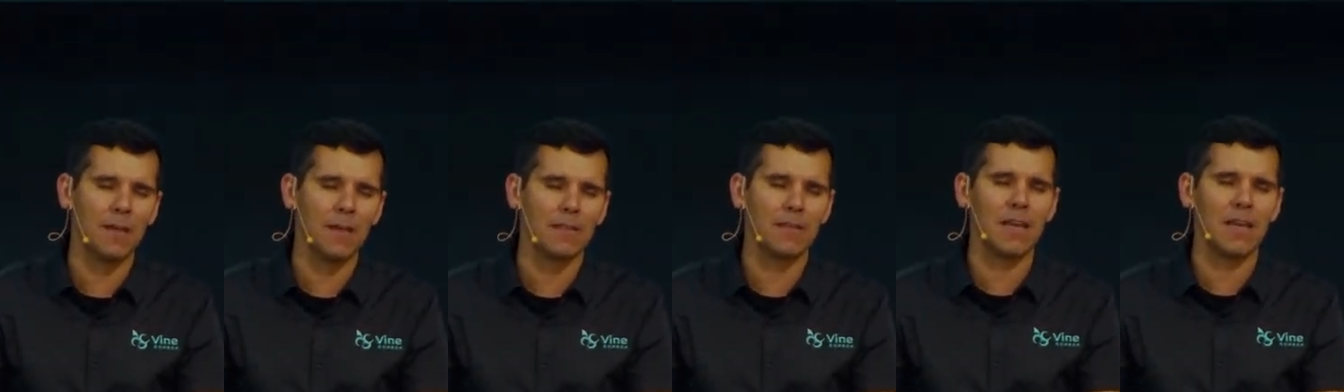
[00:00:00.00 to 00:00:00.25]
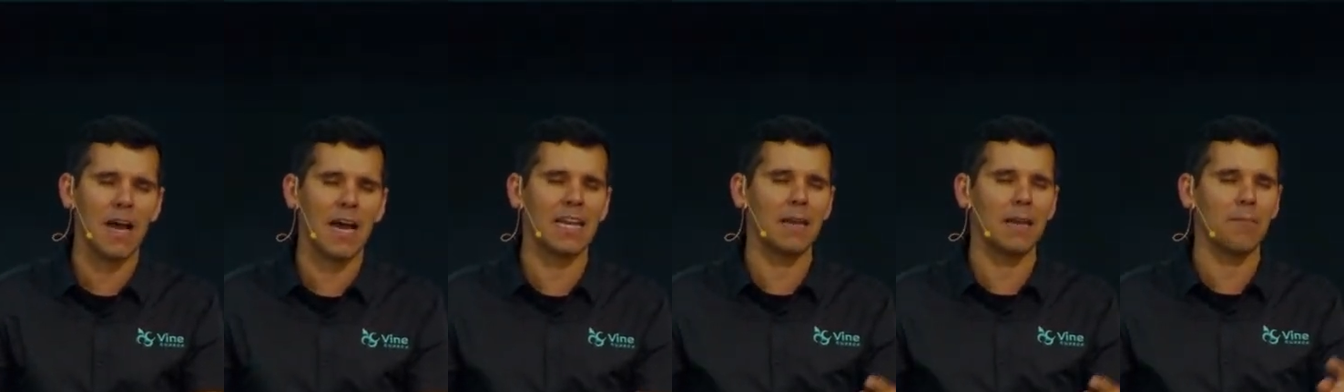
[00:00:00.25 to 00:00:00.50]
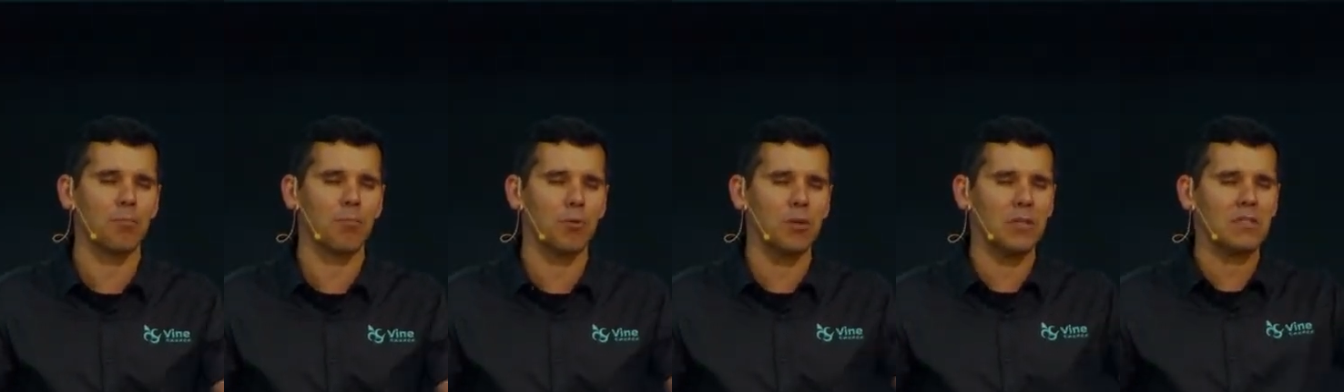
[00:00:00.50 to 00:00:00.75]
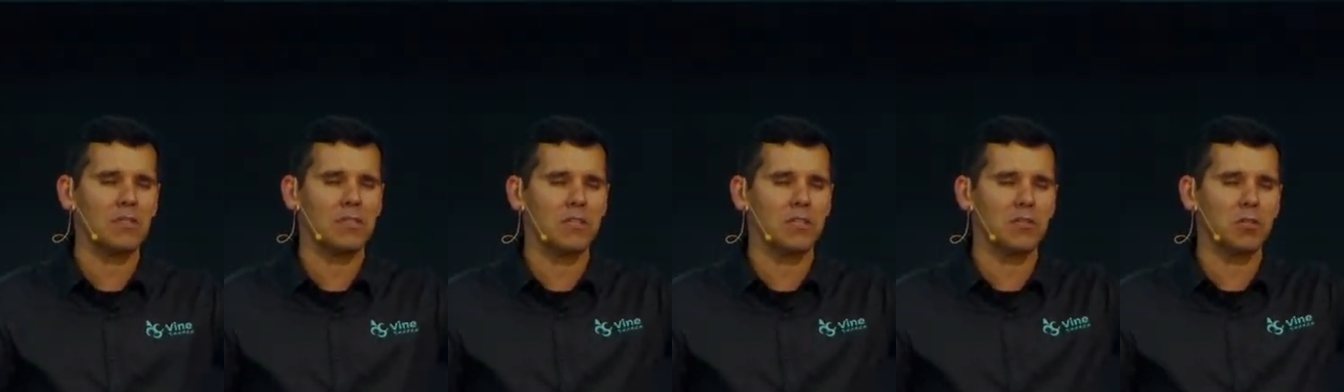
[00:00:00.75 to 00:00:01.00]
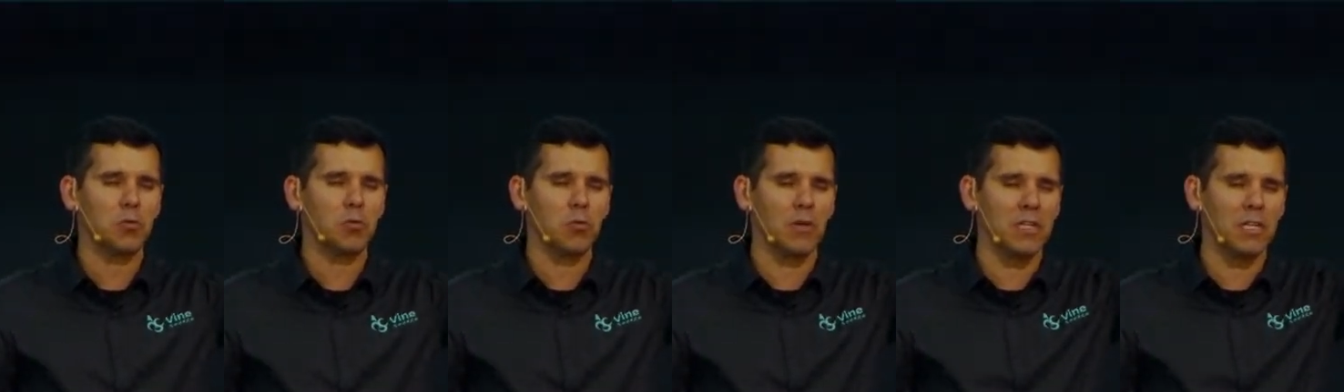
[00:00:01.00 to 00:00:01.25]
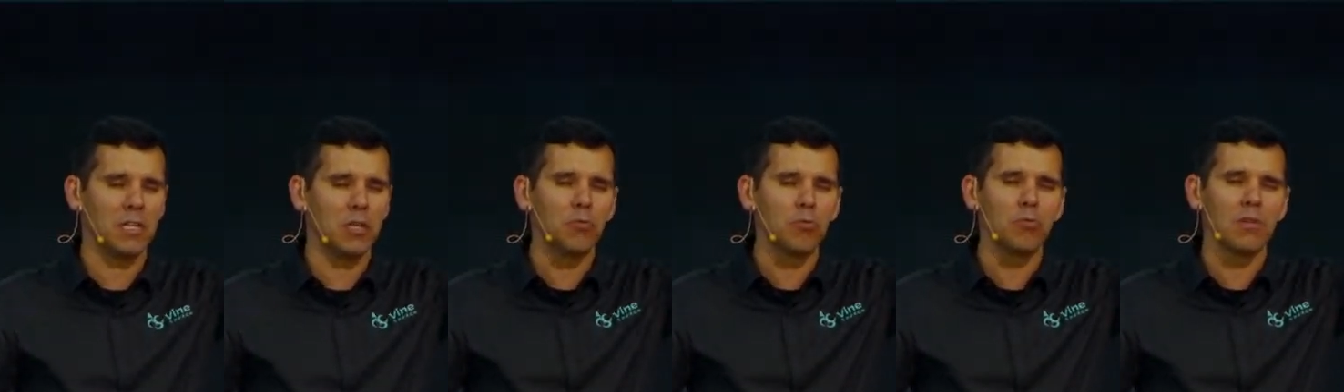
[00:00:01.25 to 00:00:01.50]
God, and brings us to a new
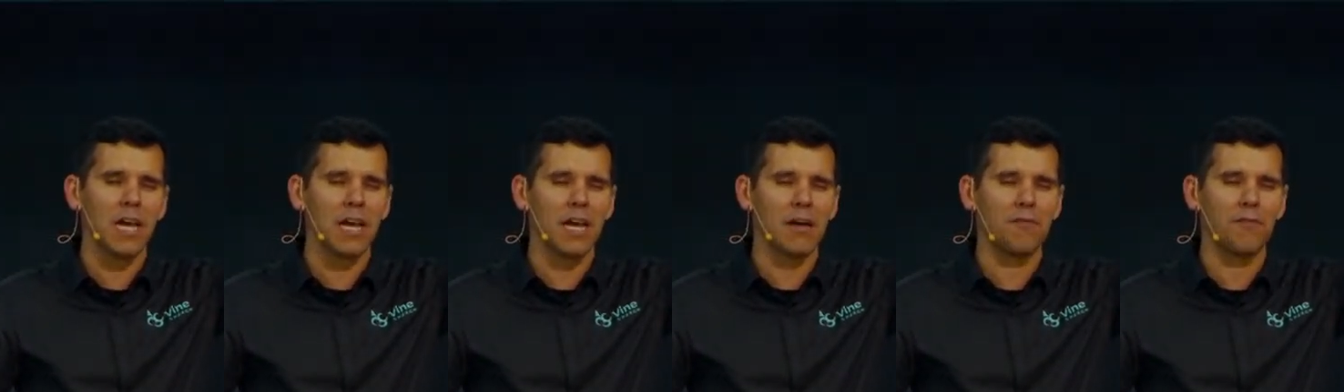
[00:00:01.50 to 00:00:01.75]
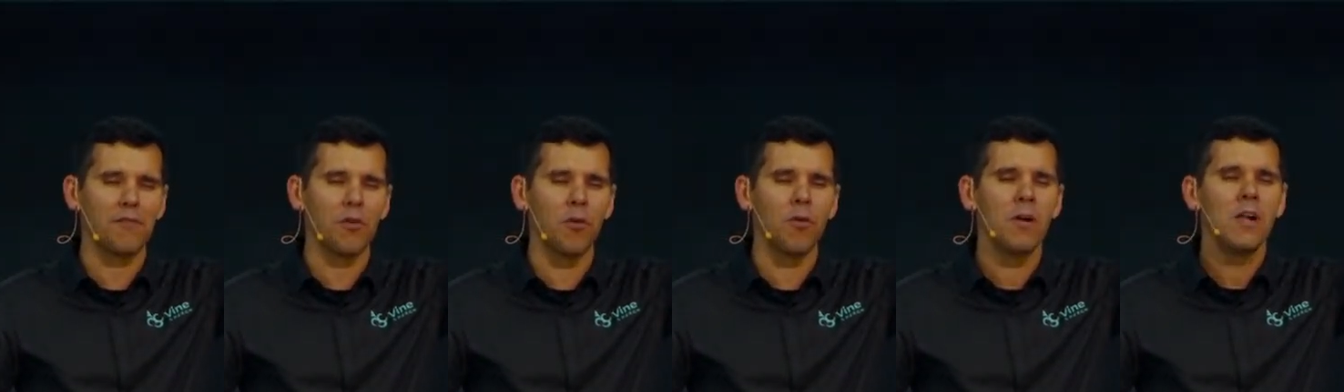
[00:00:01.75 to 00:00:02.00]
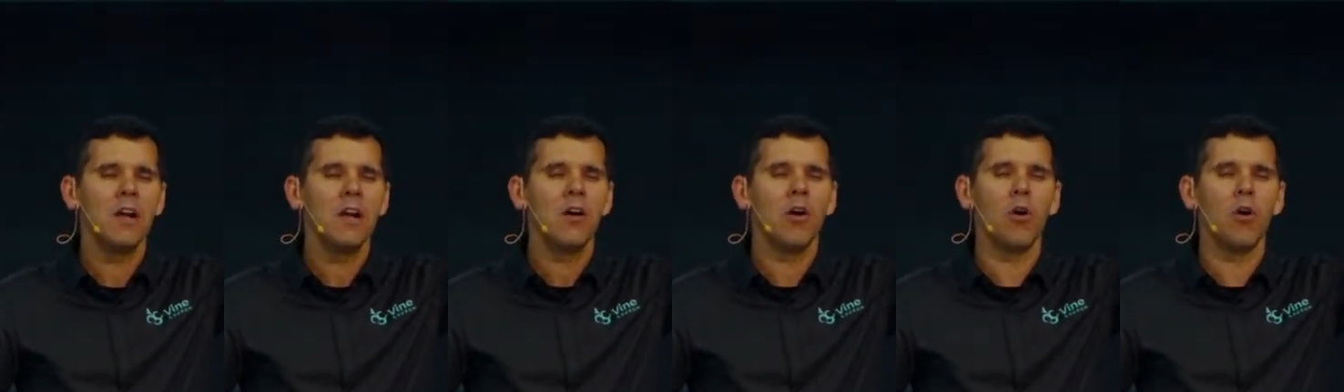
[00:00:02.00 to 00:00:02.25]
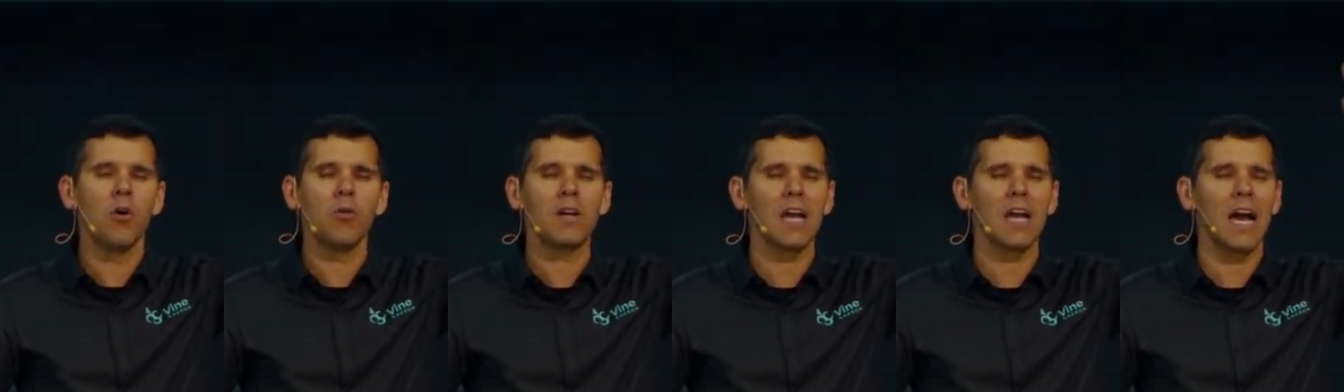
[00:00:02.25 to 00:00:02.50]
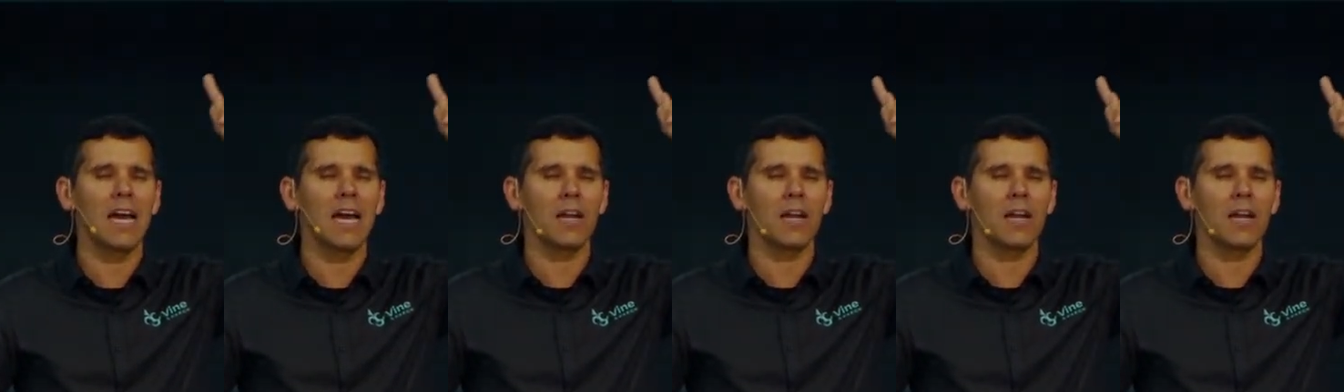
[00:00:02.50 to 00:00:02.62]
level, oh God, of